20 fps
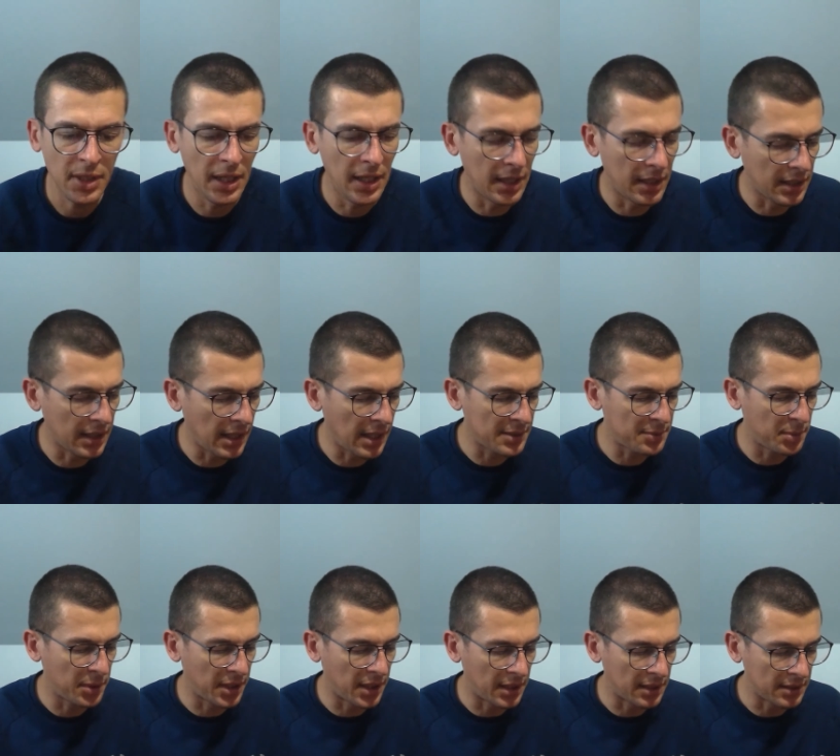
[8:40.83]
And last
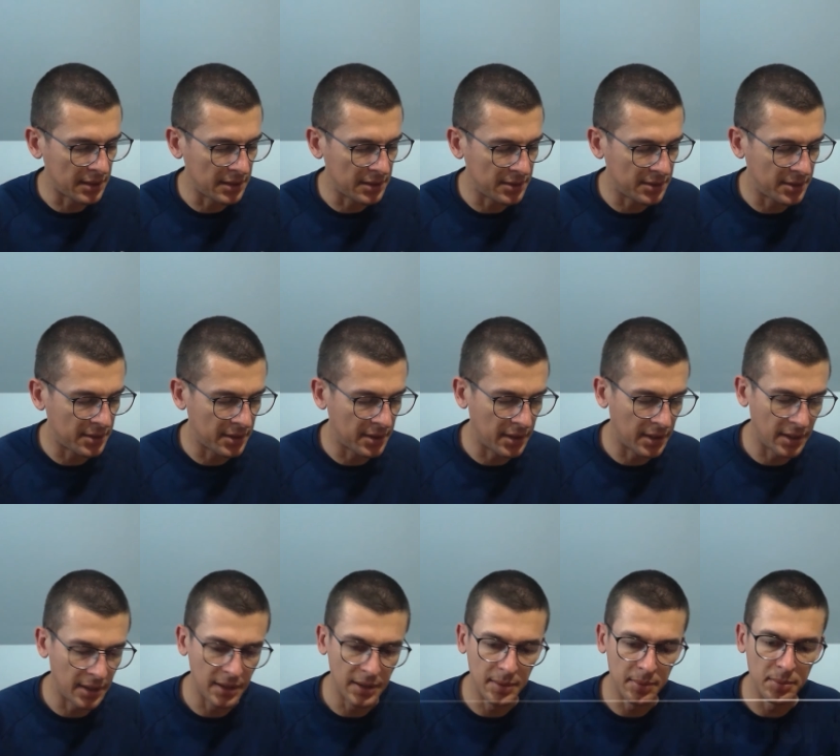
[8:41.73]
but not least,
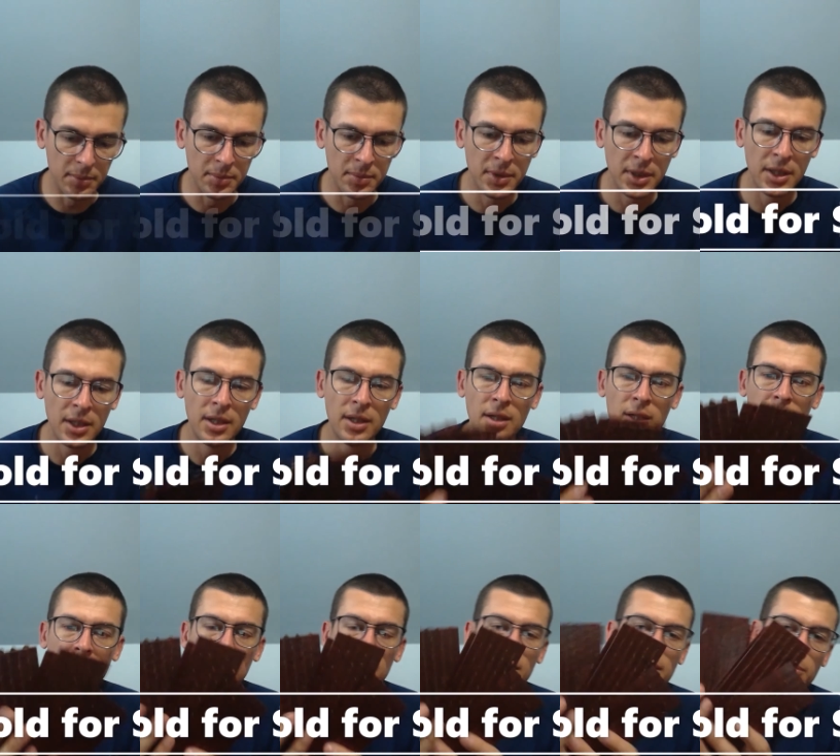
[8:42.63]
um,
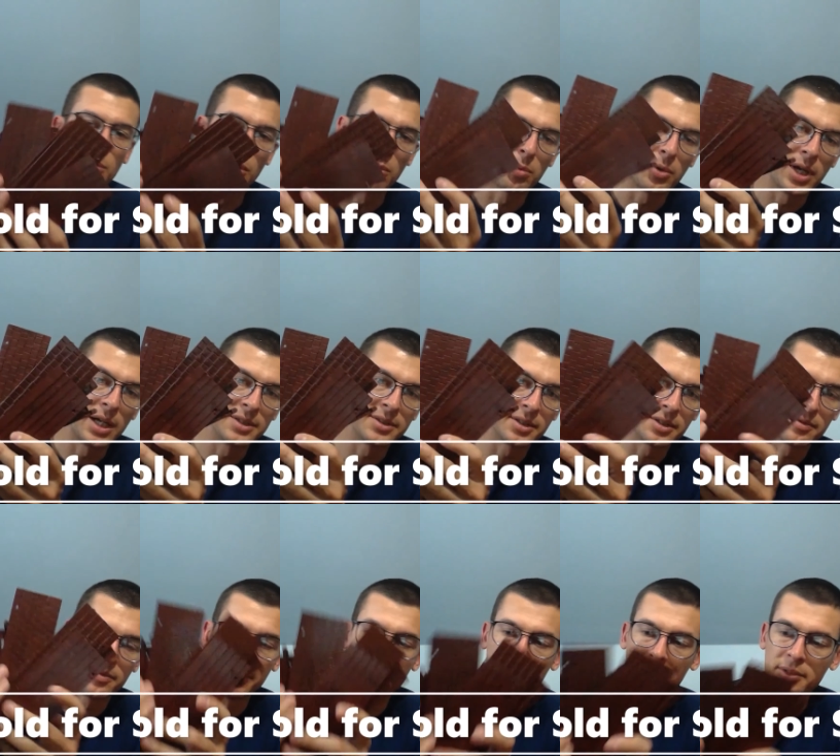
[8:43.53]
more
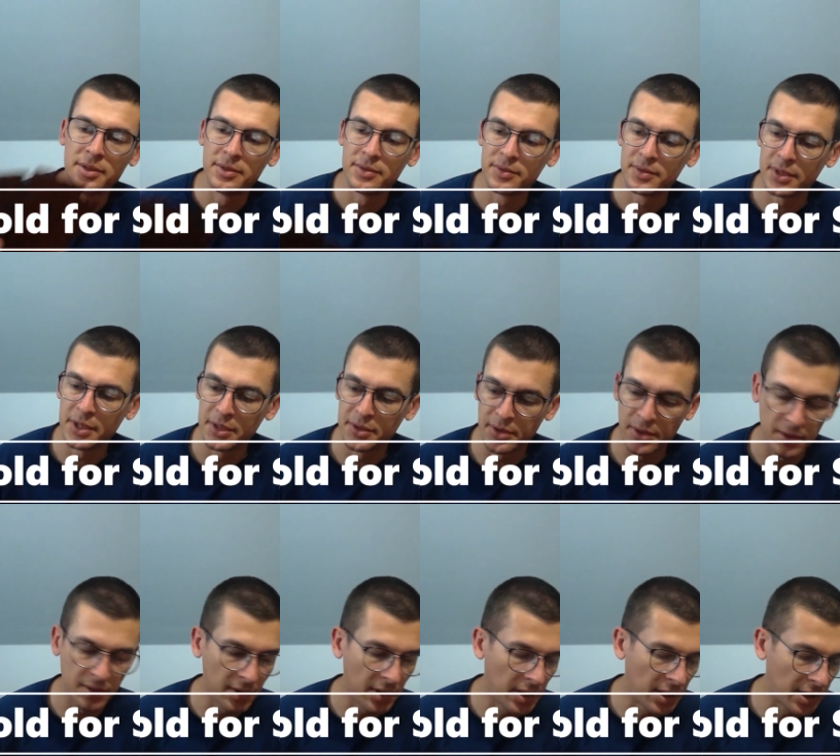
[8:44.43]
Plasticville. These
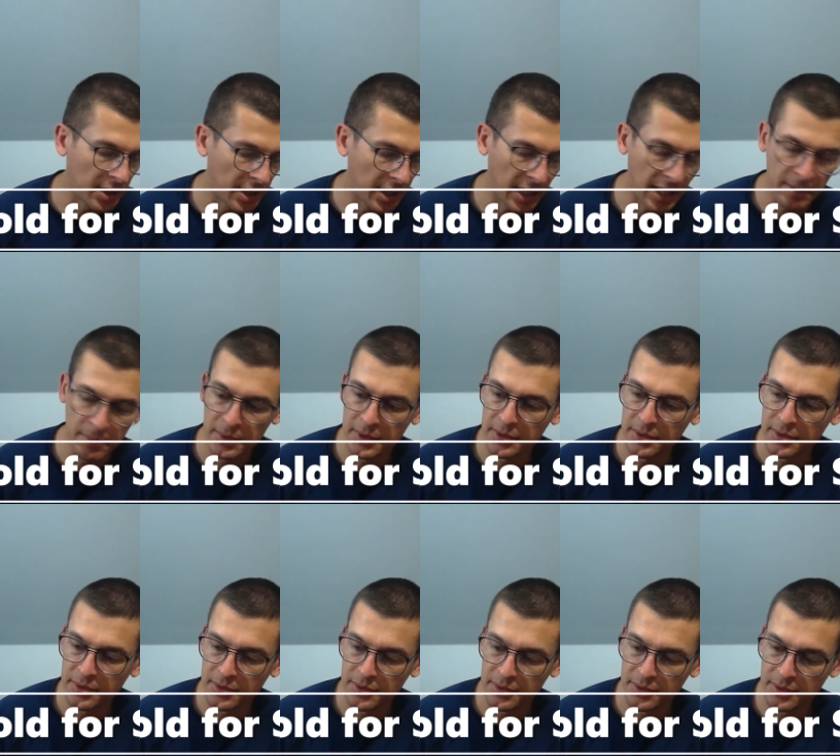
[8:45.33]
are log
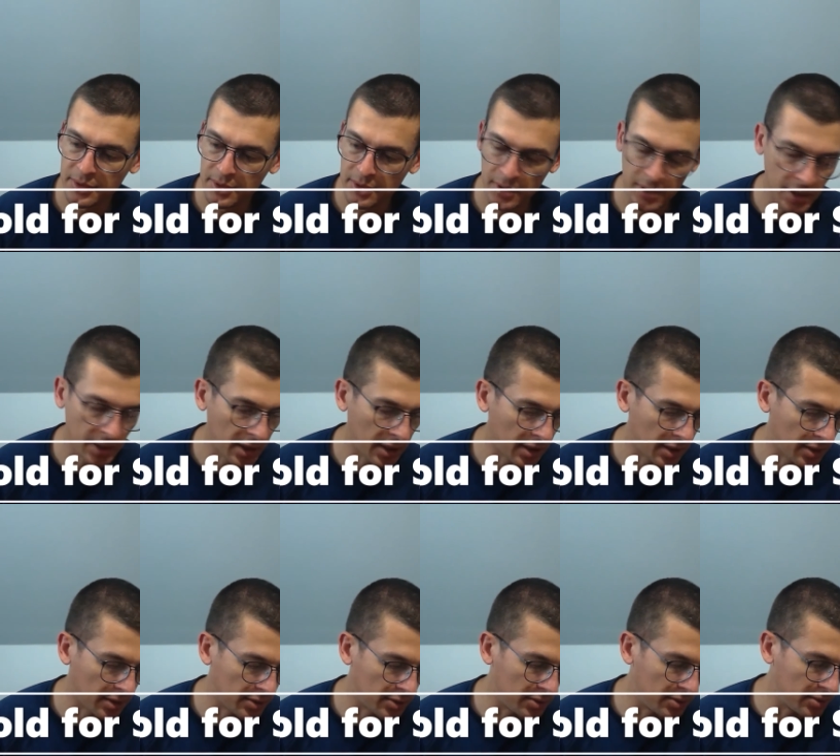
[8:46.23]
cabins,
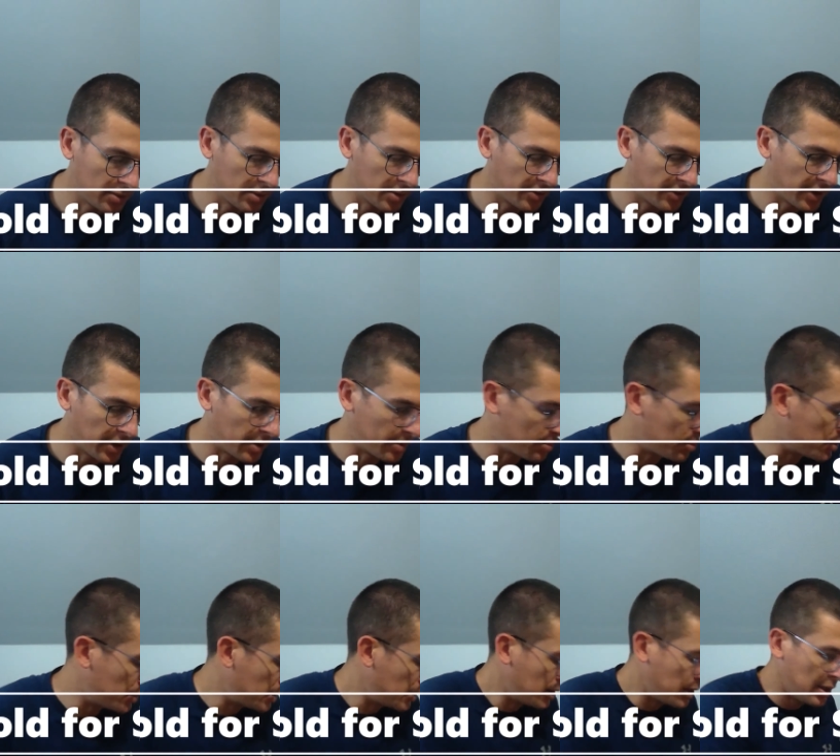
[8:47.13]
uh, two of them,
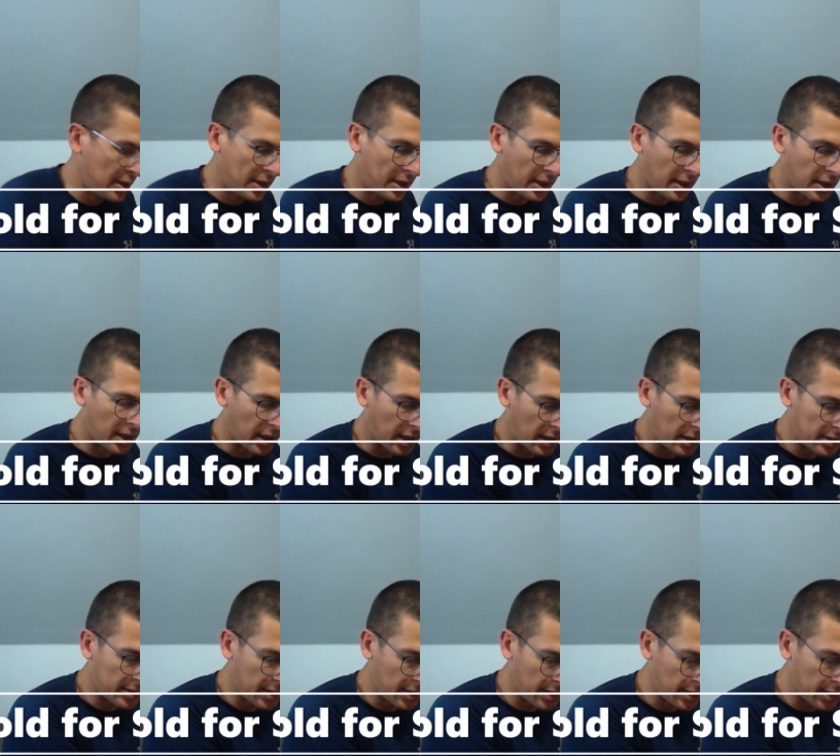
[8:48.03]
and I got
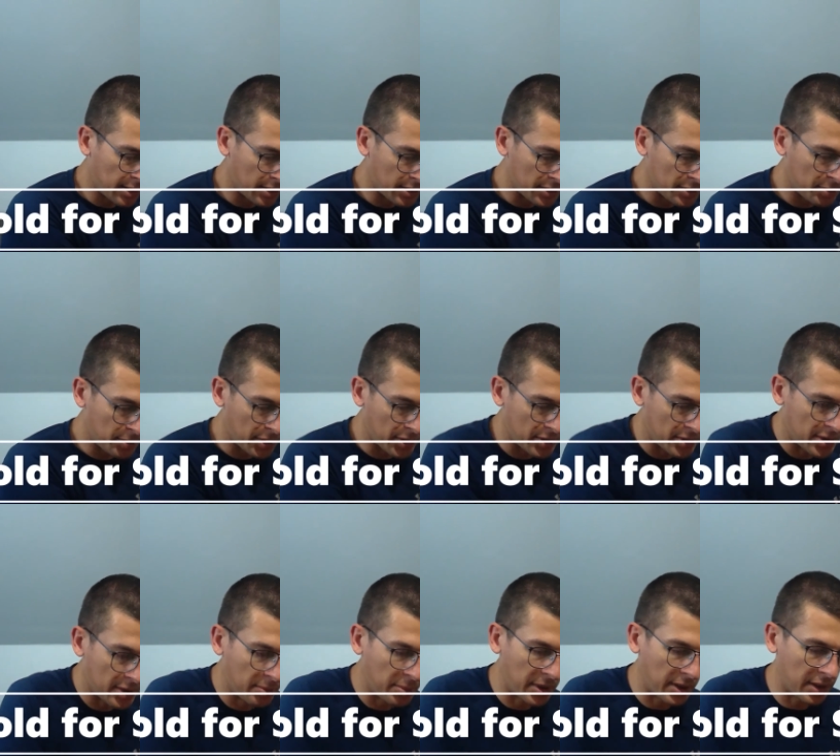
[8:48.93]
ten dollars plus
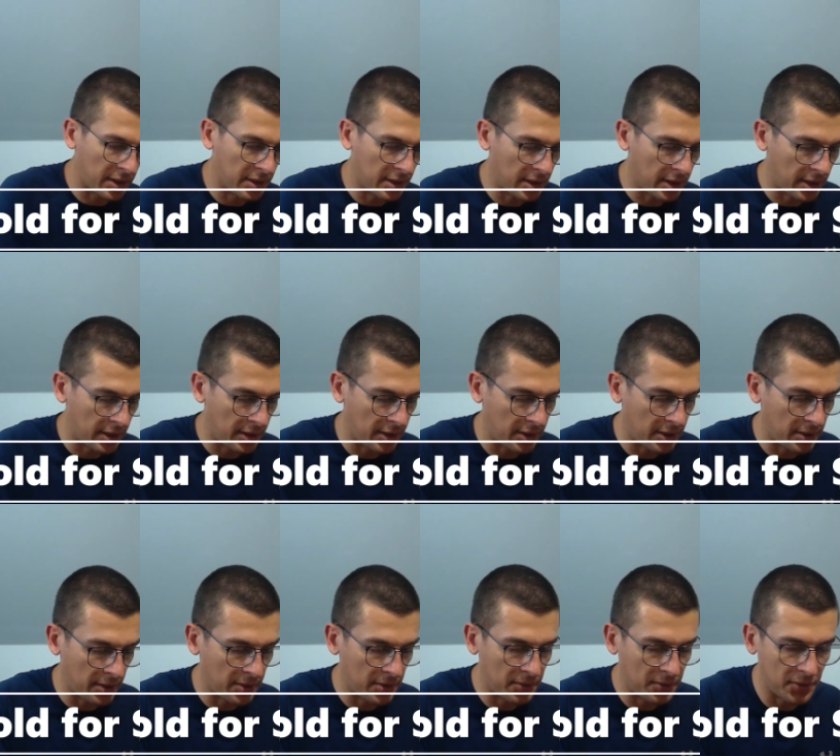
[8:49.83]
shipping on
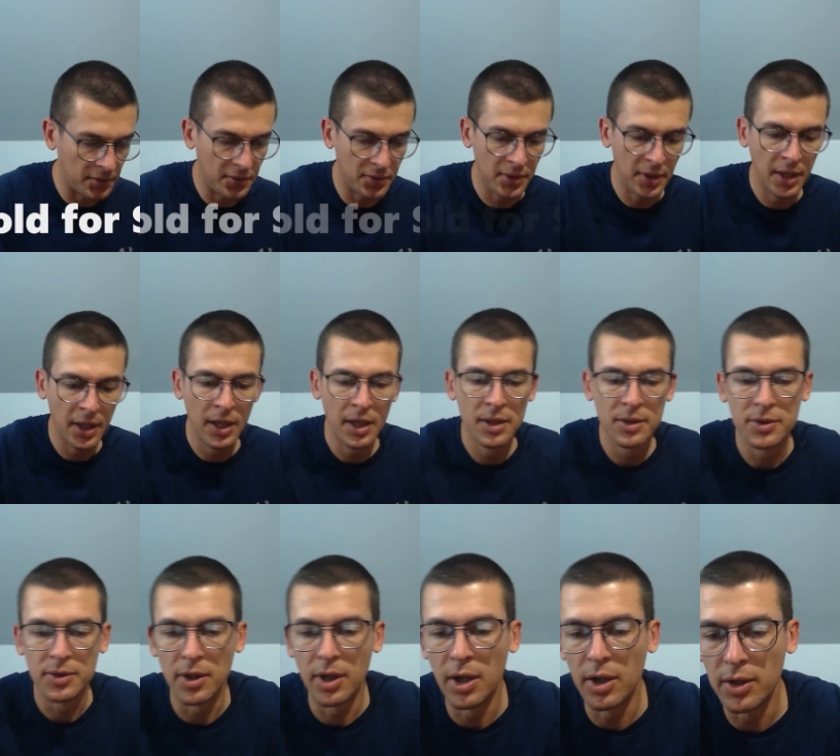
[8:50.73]
those.
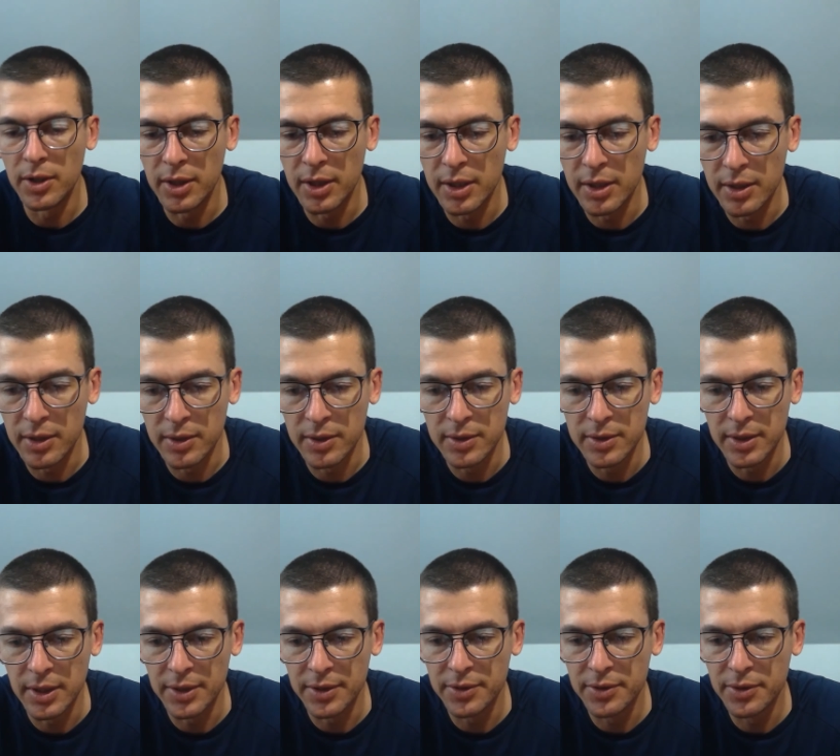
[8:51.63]
So all in all,
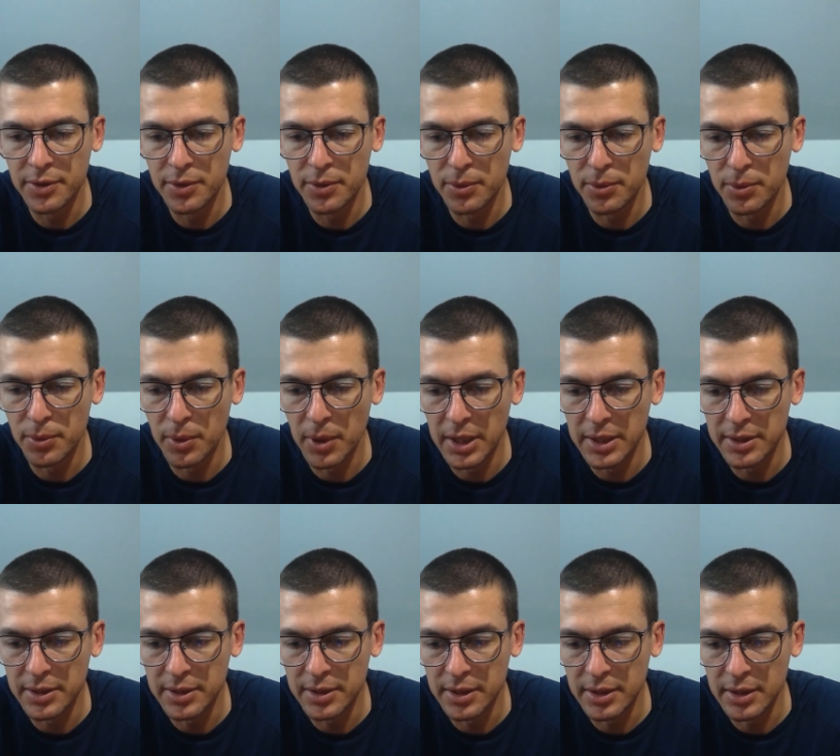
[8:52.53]
that's
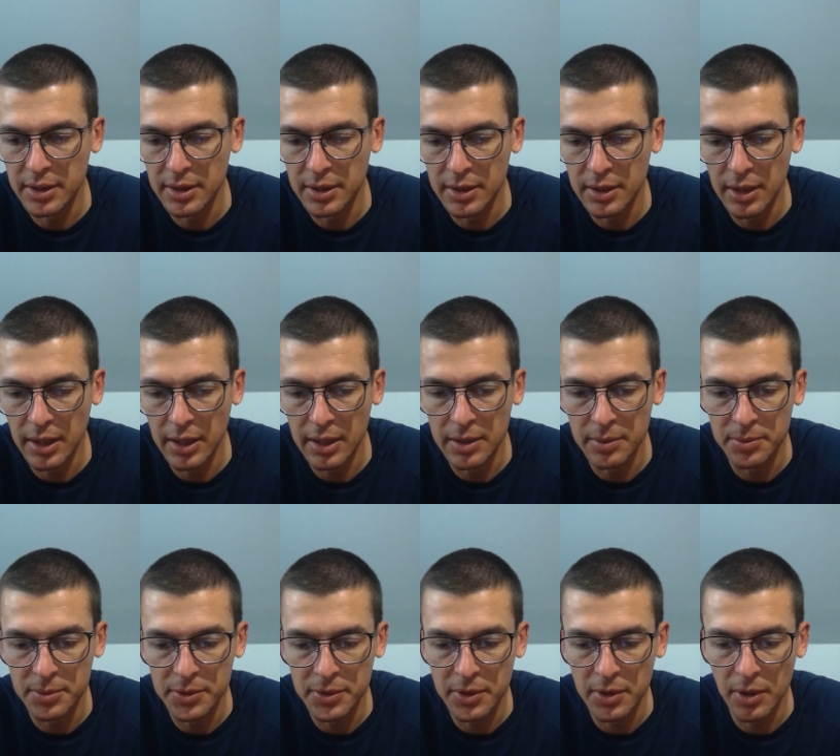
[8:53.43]
twenty
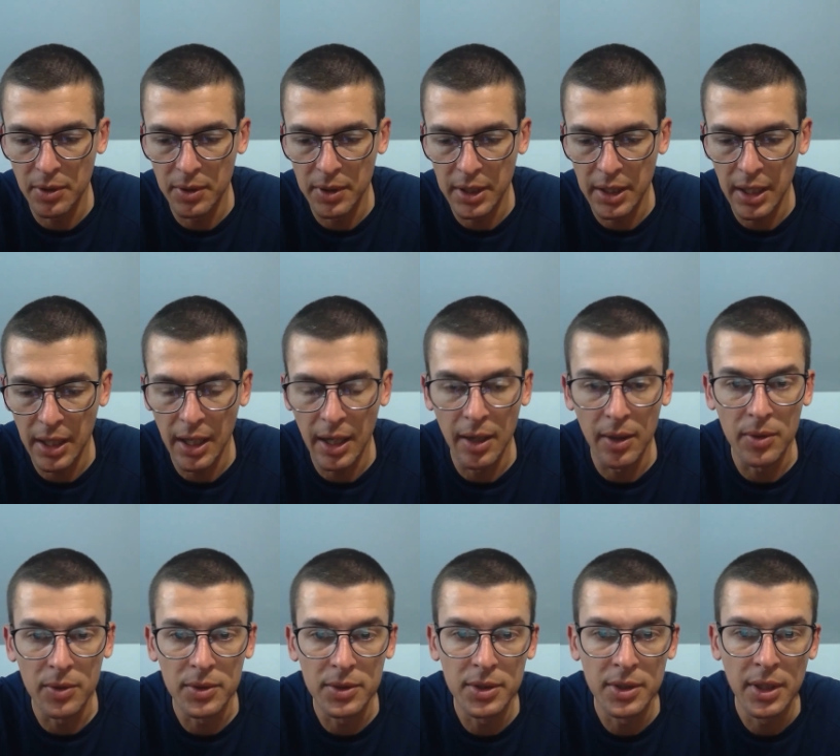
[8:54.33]
items going
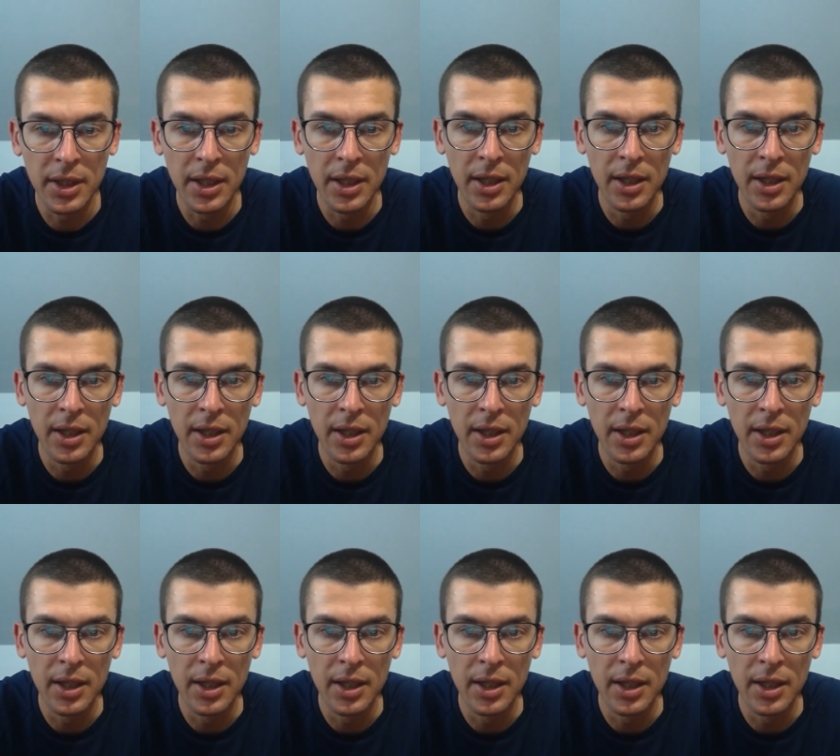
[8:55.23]
out.